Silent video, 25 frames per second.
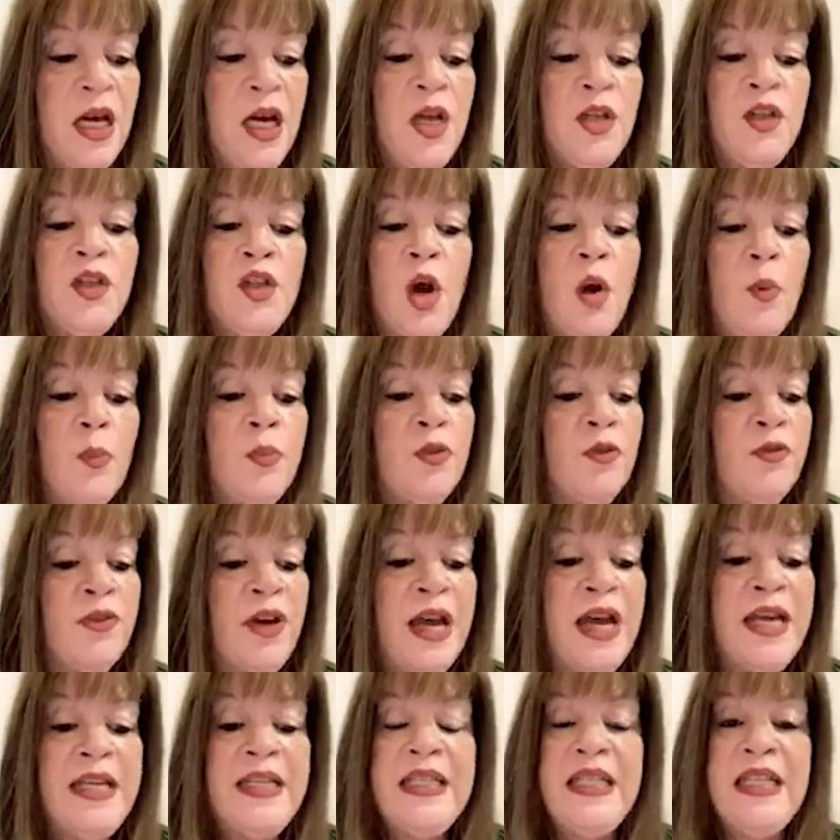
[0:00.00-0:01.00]
Don't
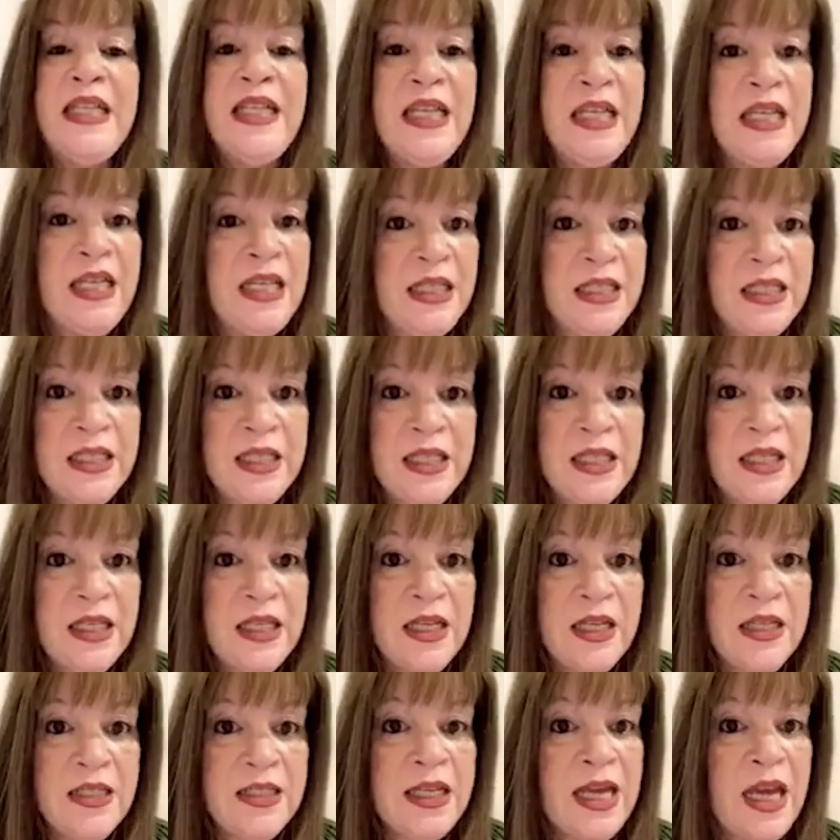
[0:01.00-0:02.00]
provide keys
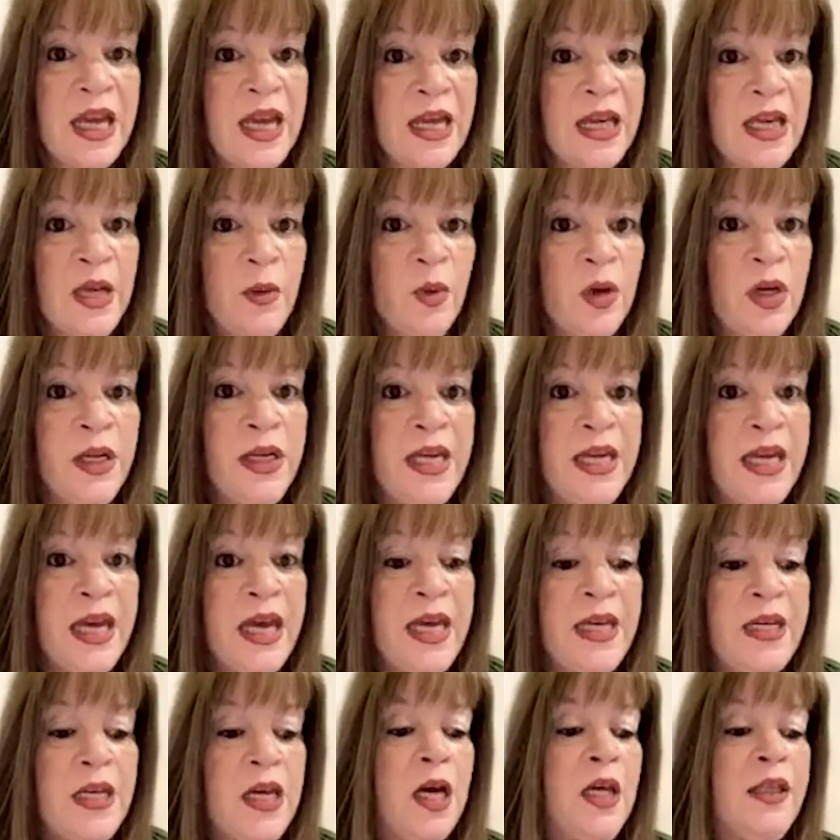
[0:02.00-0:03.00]
to anyone
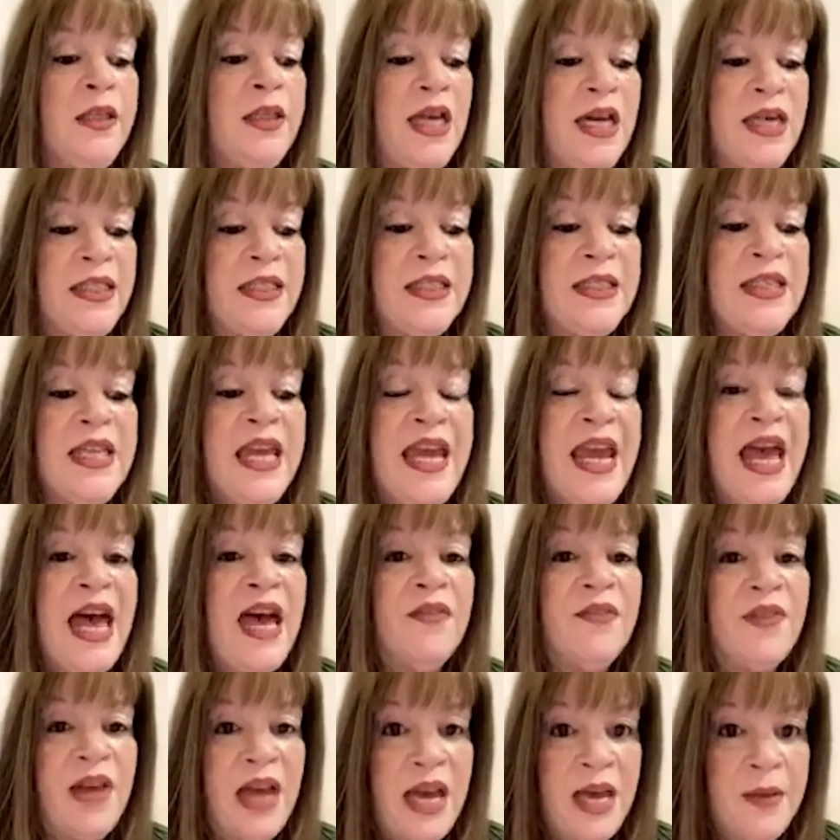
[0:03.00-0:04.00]
again unless they
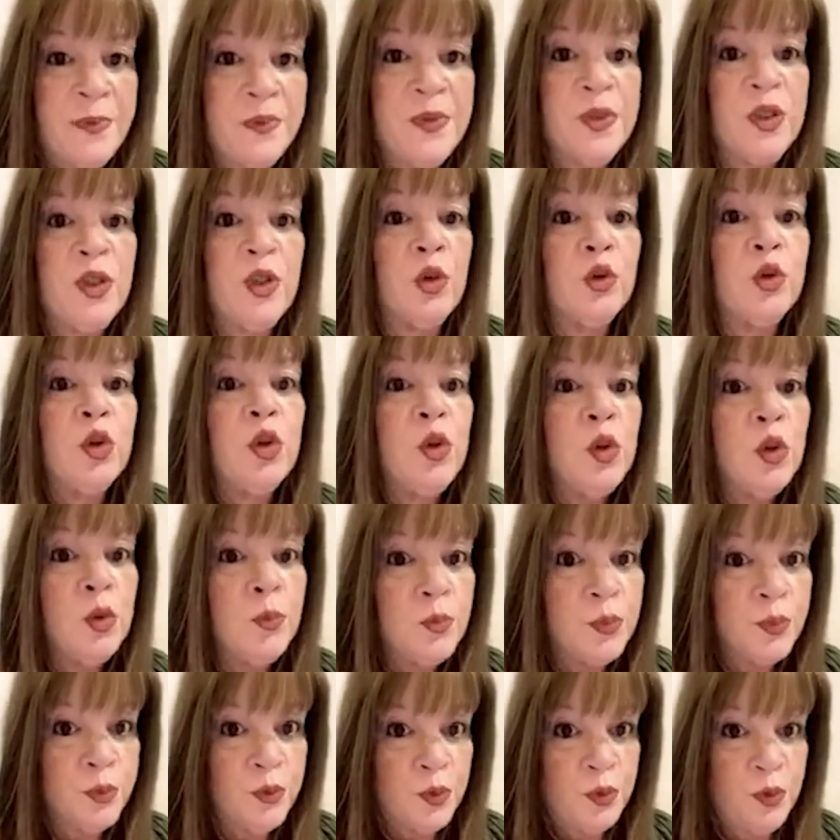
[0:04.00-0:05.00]
have absolute
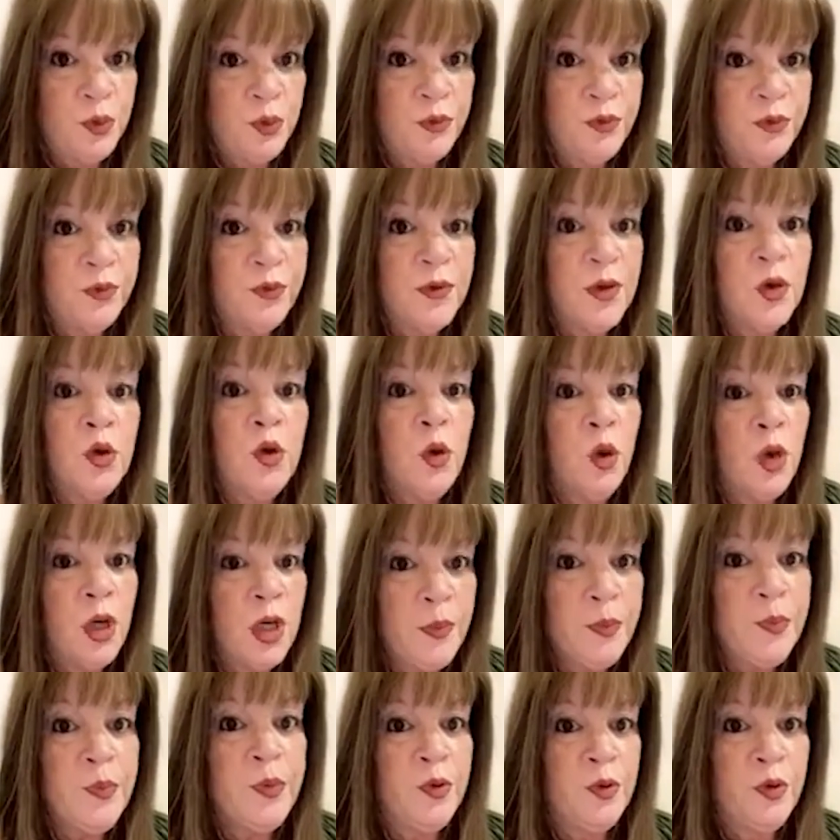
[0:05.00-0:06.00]
proof,
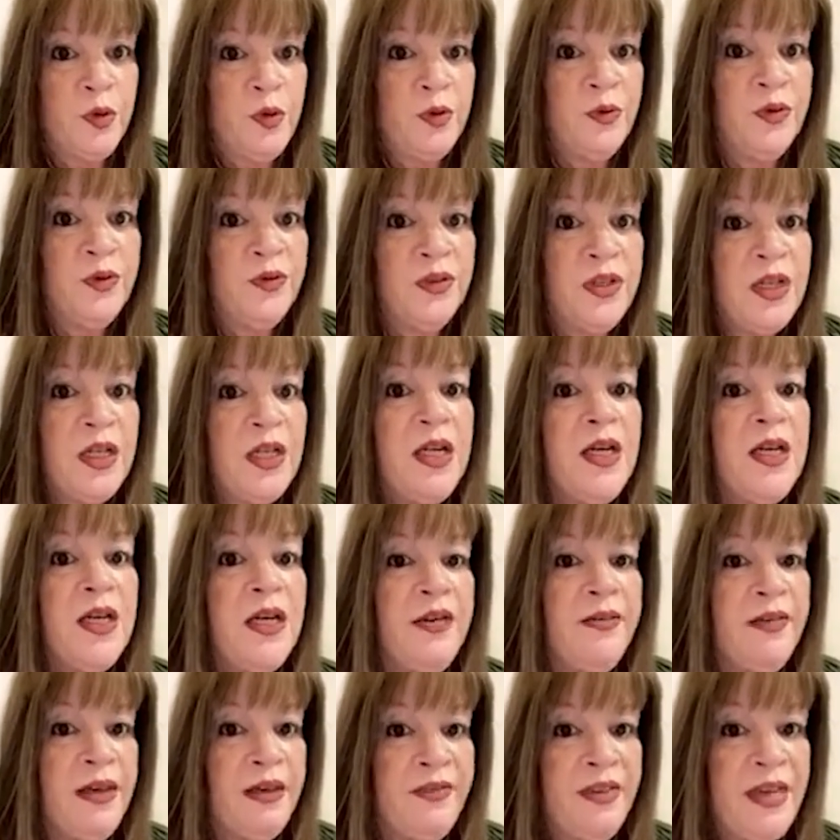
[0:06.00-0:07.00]
court proof,
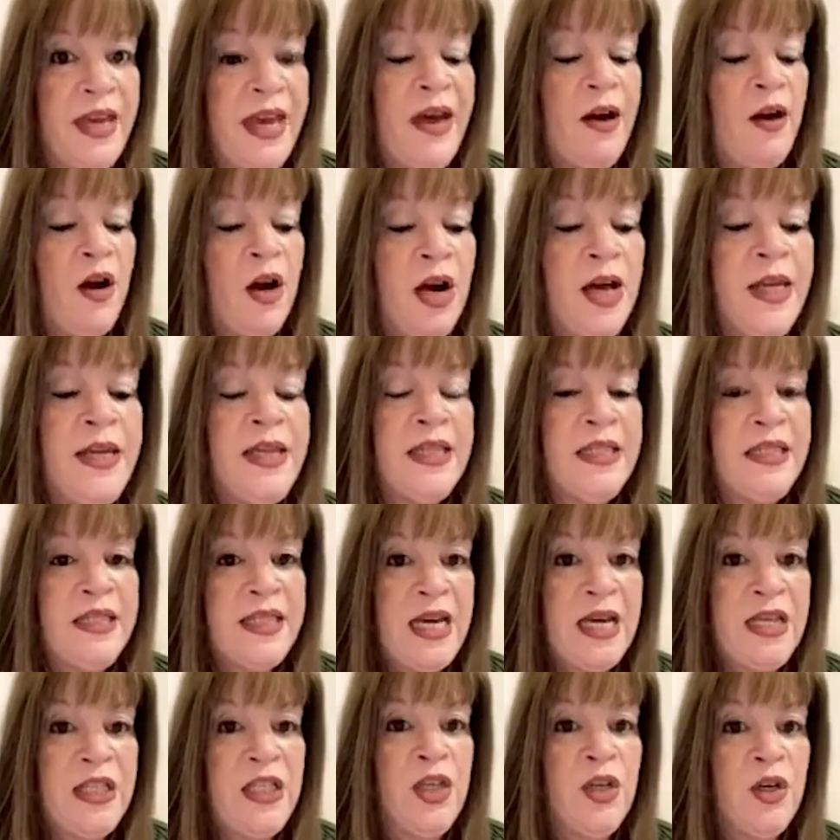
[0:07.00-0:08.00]
that they are an
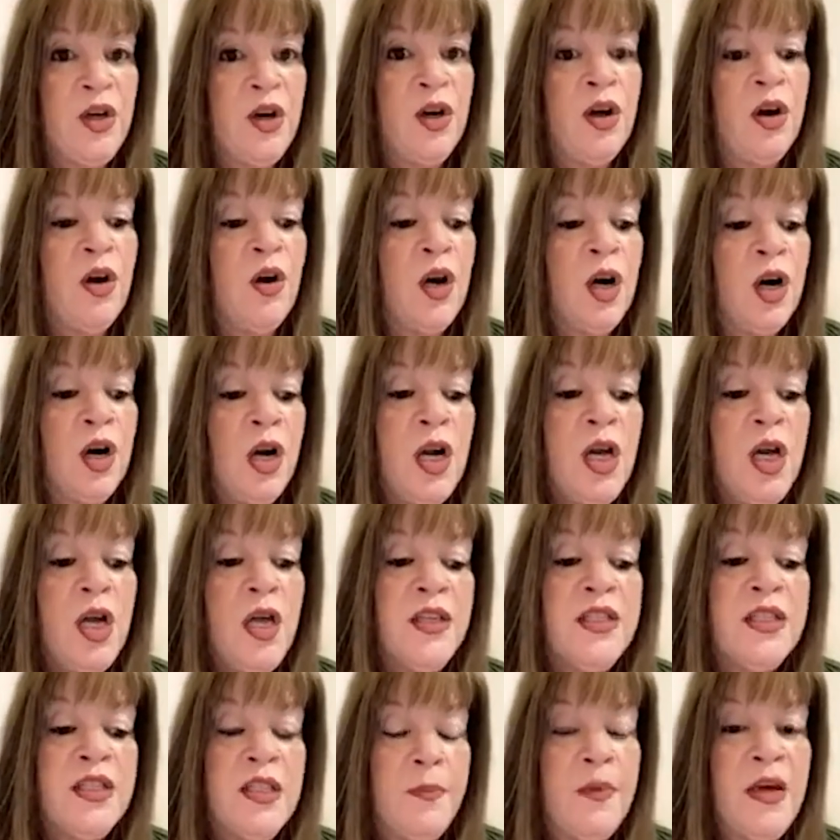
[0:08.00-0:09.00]
executor or
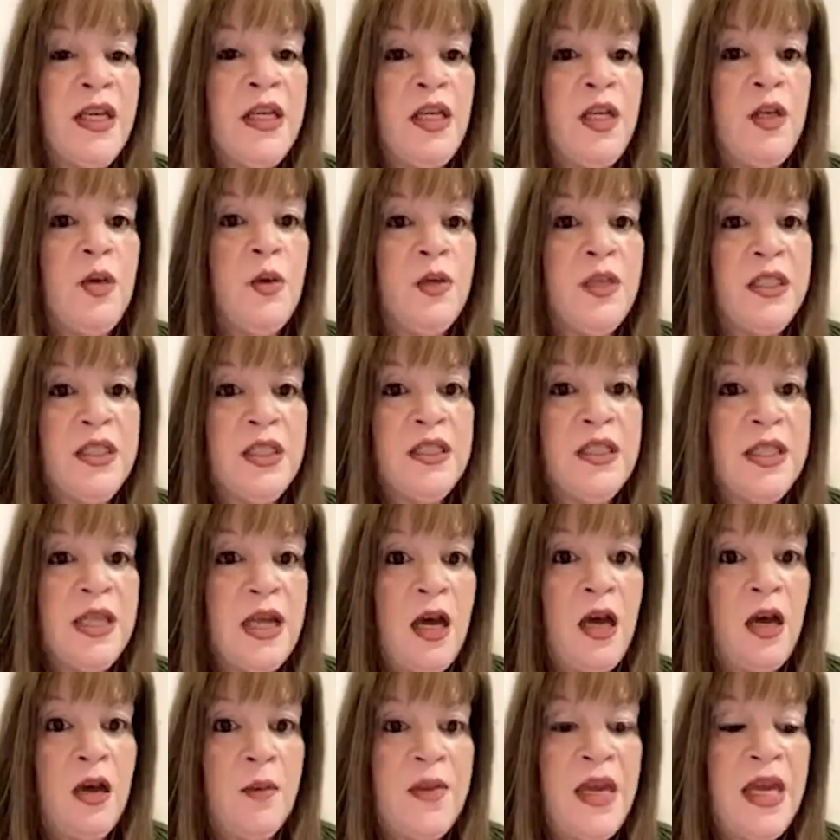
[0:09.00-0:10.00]
somebody who is
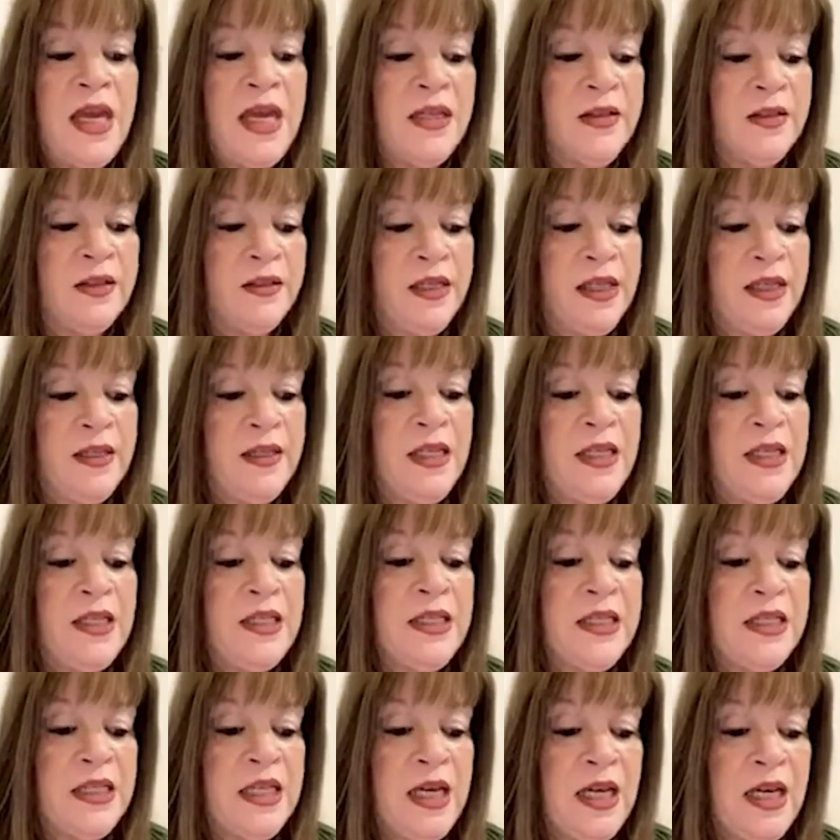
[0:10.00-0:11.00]
handling the
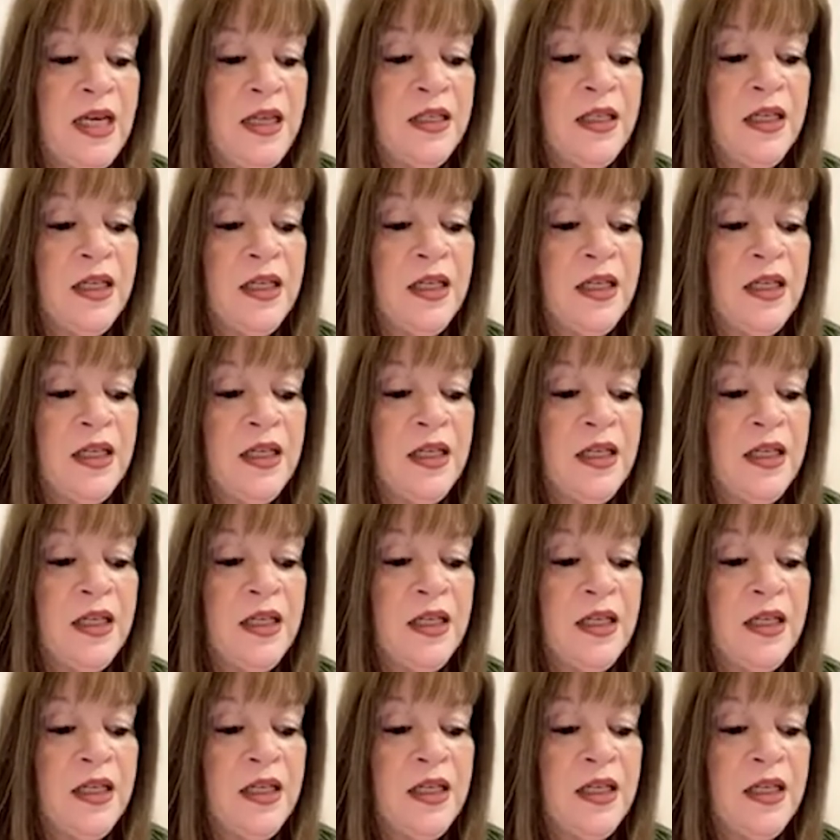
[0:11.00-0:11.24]
estate.